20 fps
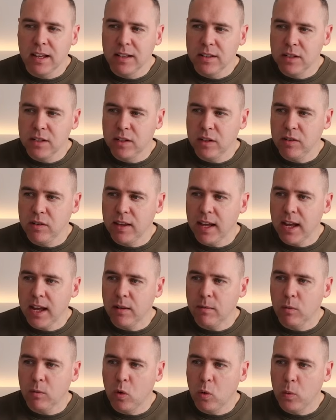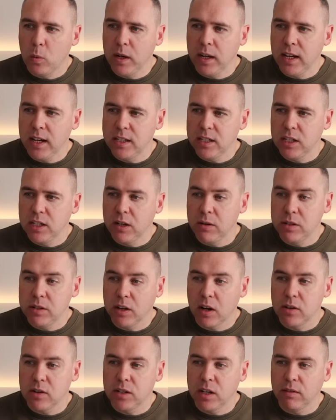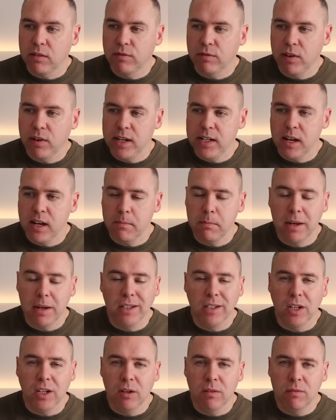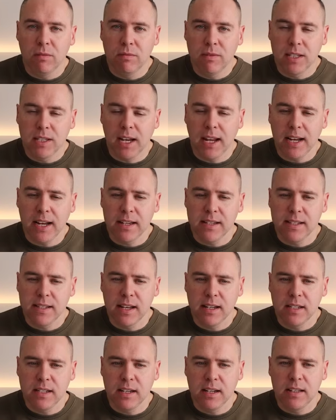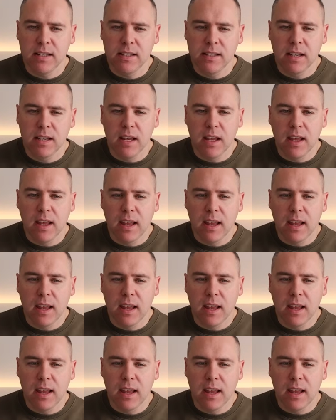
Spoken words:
To do that, all we need to do is go to the three dot menu, select Settings,